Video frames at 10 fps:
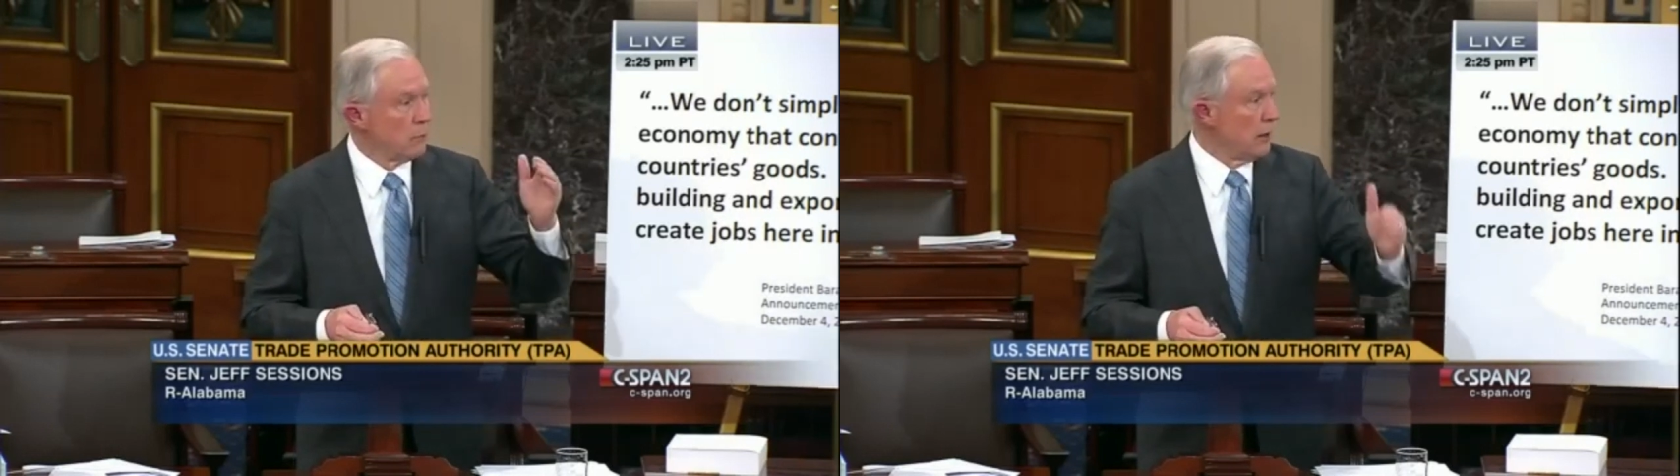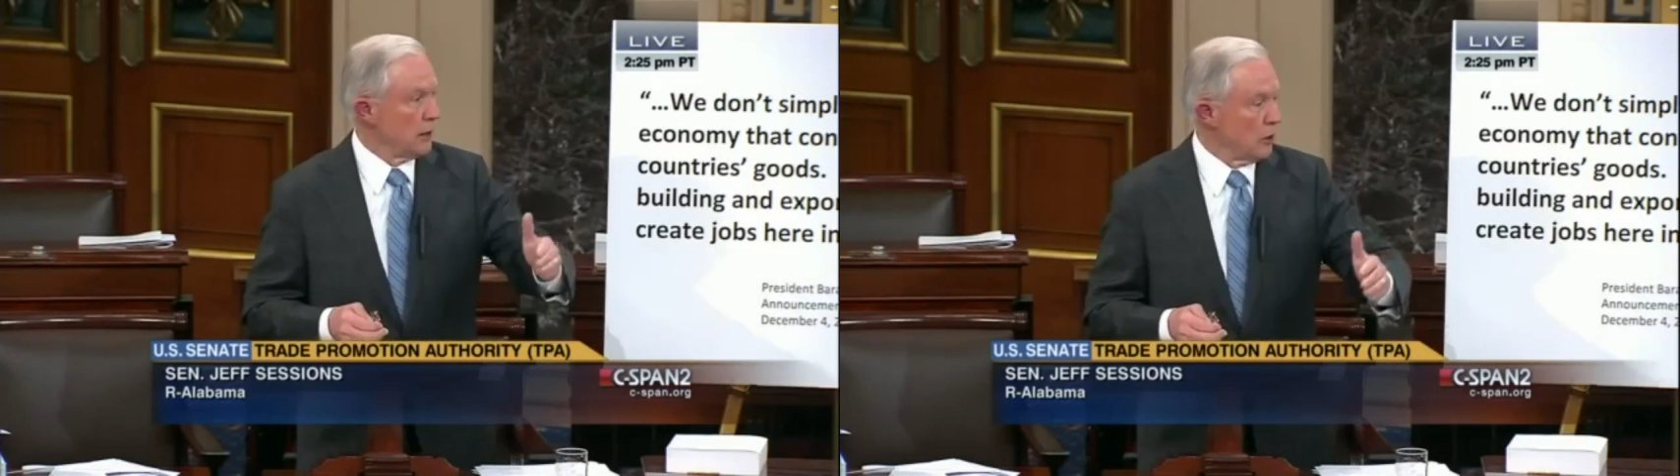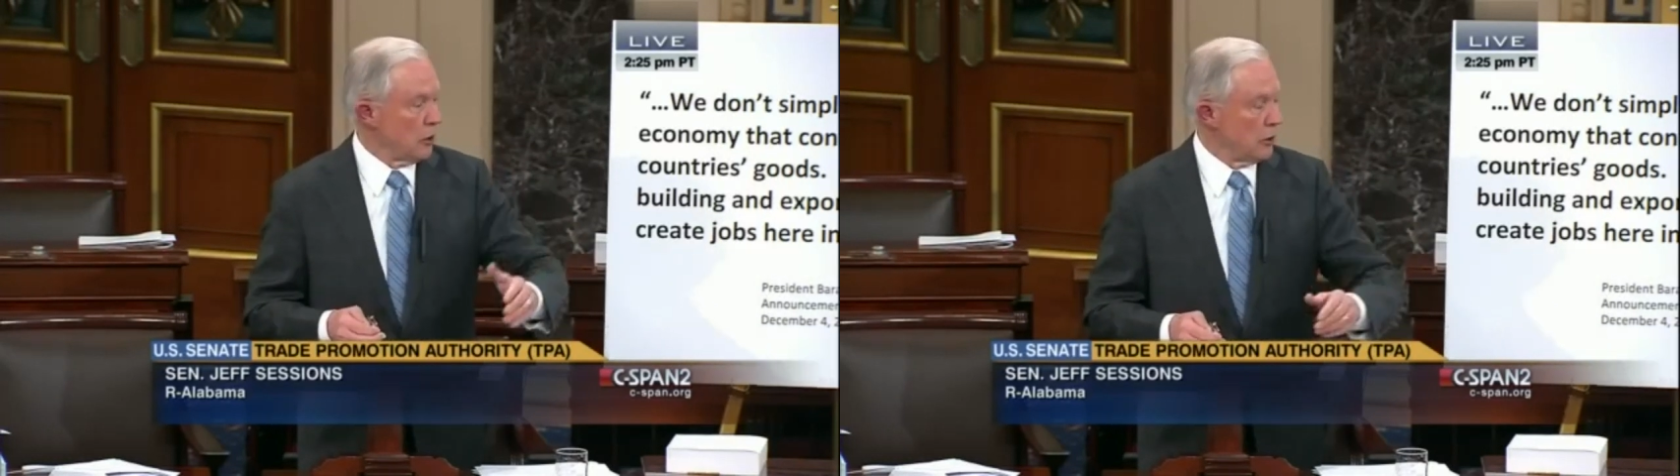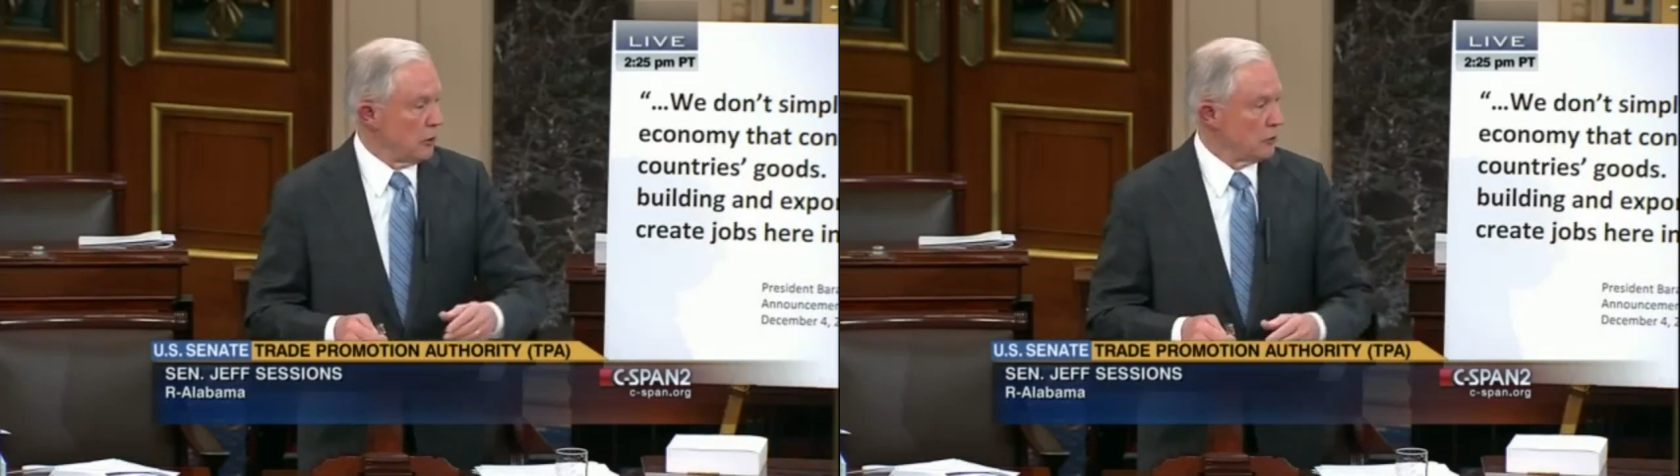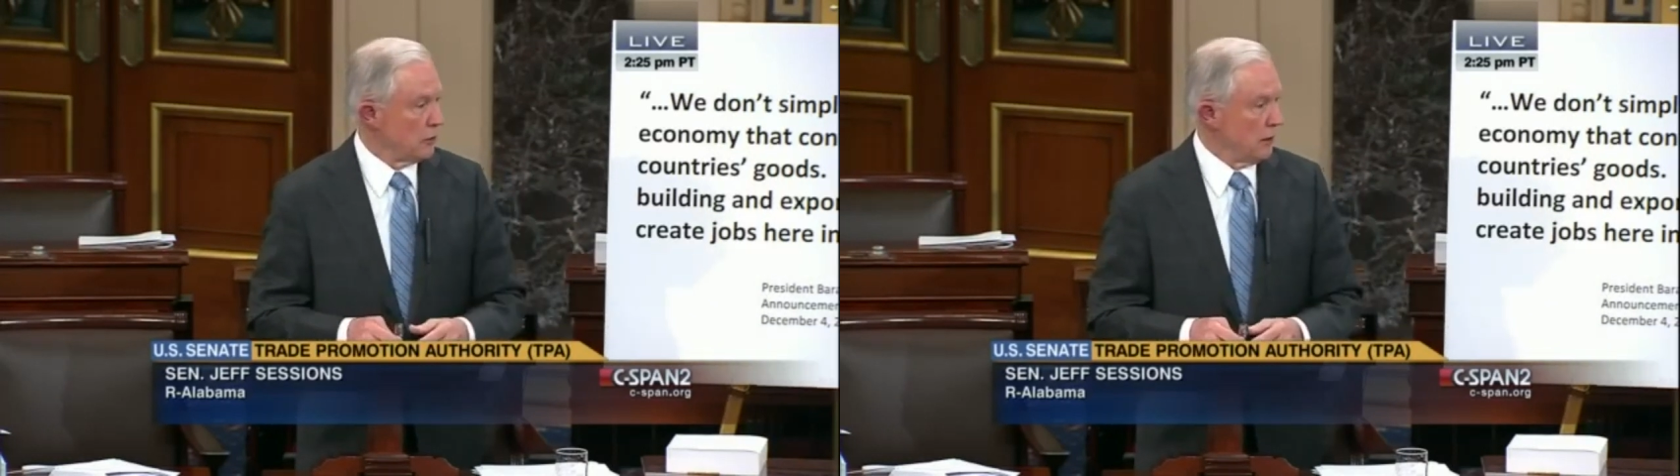bring
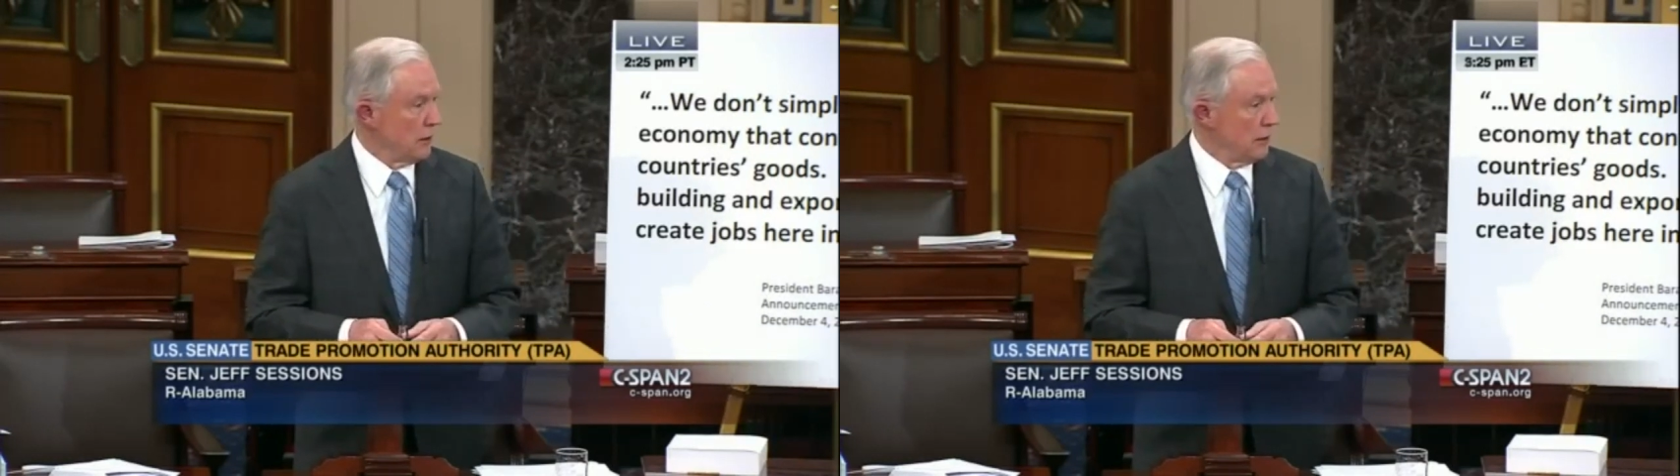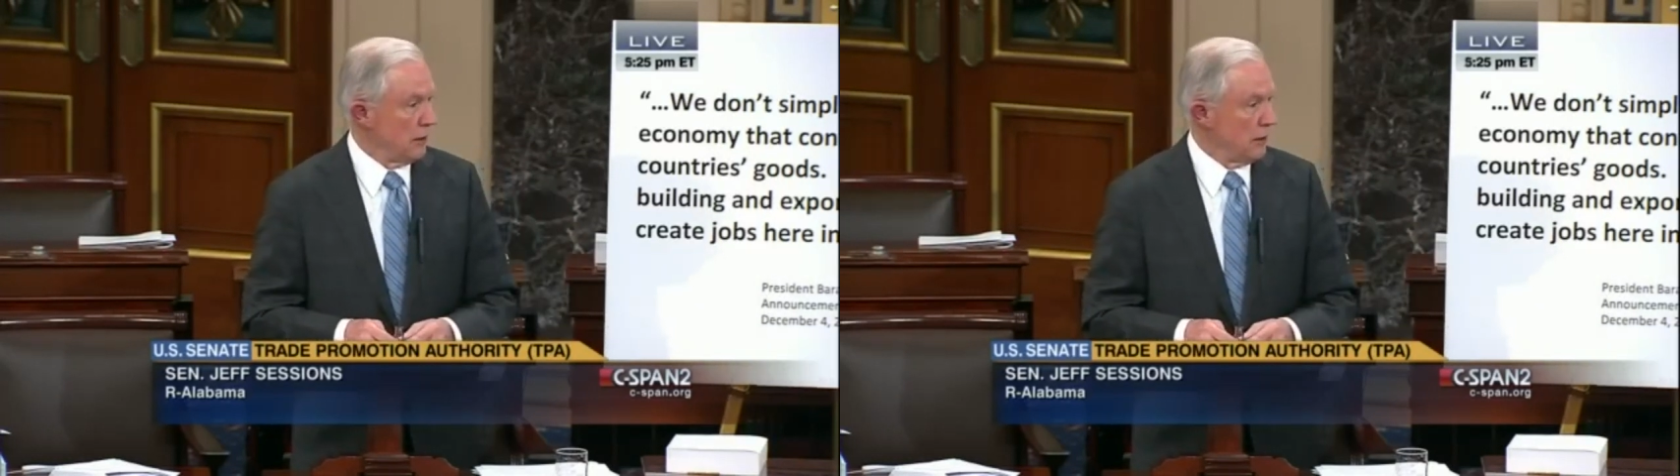lawyers in